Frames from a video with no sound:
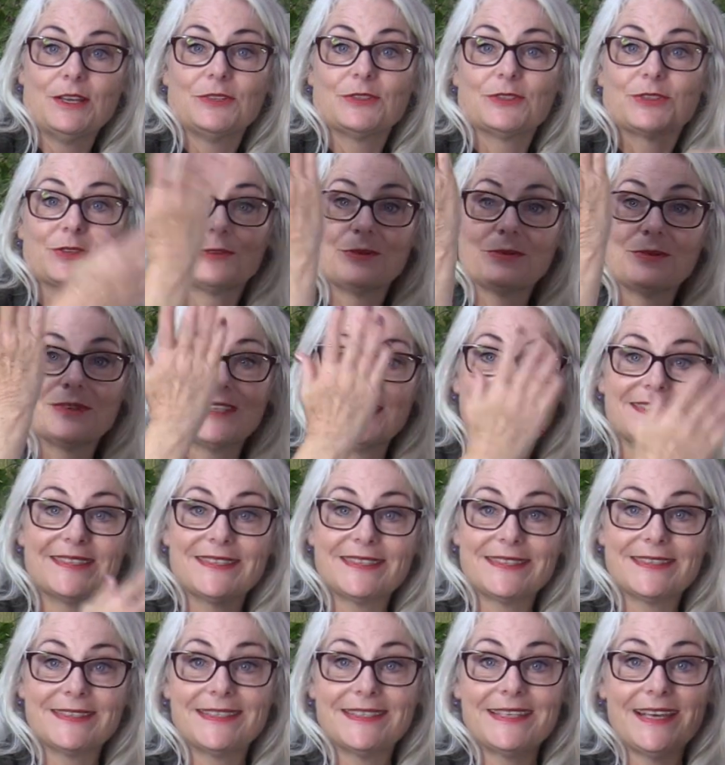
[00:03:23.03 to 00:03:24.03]
So you can
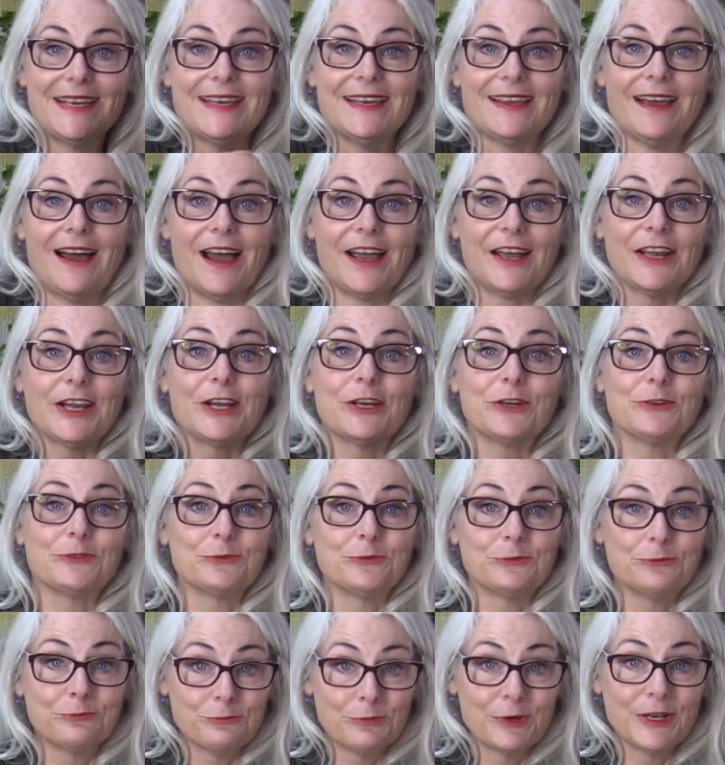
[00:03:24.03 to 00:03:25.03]
see I can
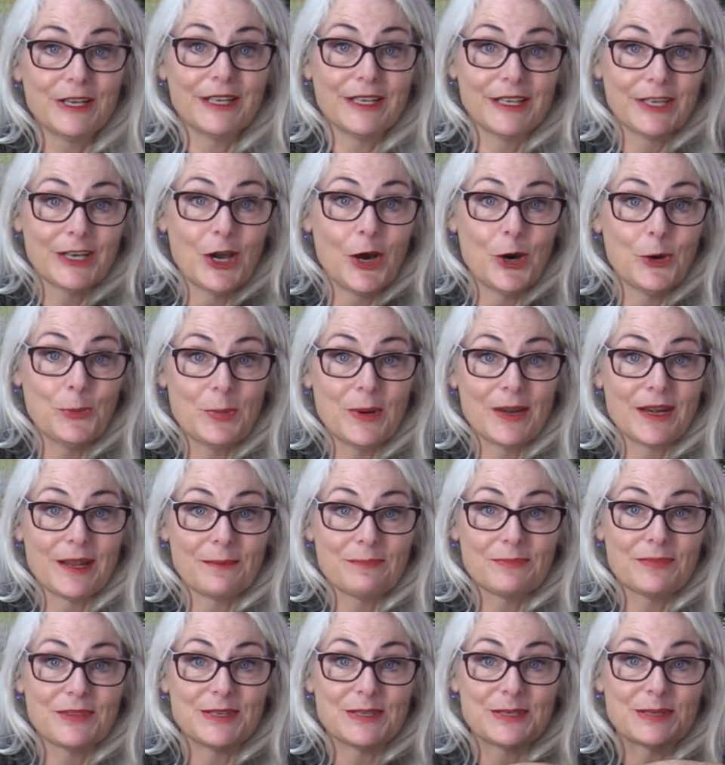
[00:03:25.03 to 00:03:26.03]
really open
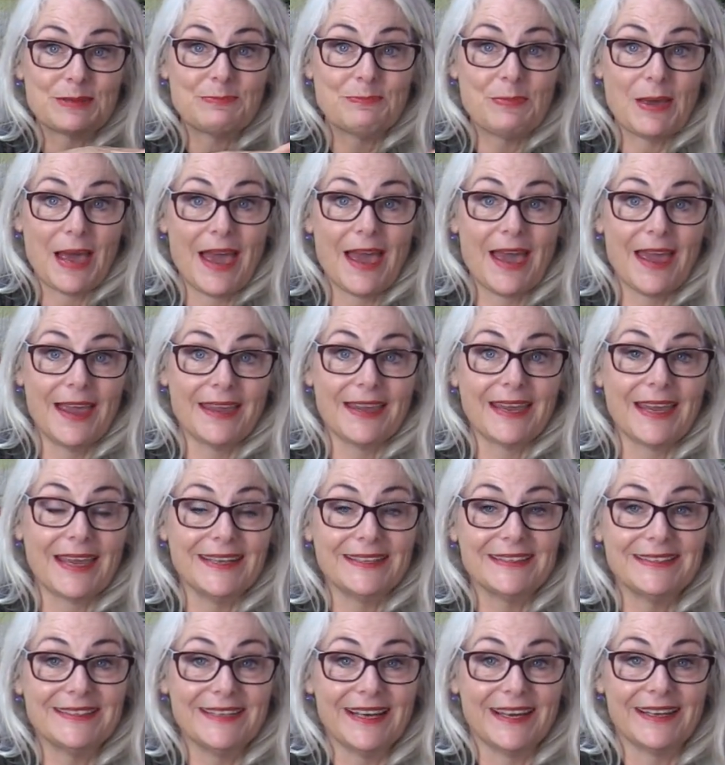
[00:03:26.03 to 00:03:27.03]
up this bag
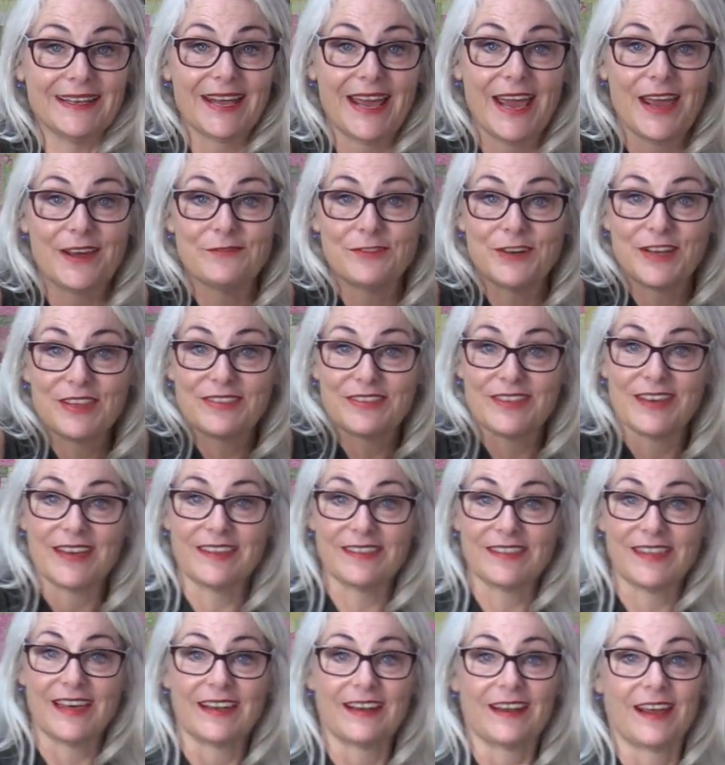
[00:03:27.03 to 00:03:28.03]
and get
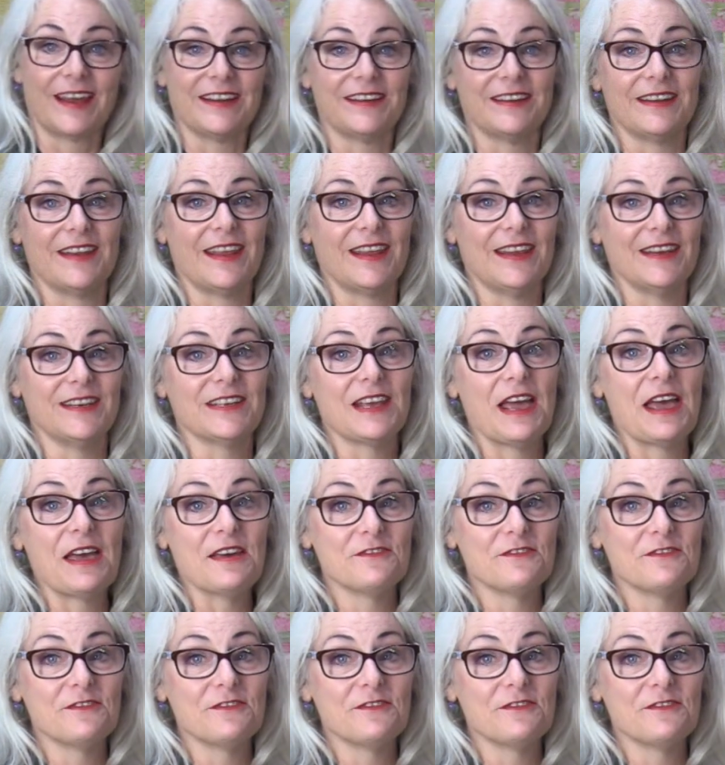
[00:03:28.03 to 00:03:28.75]
everything that I need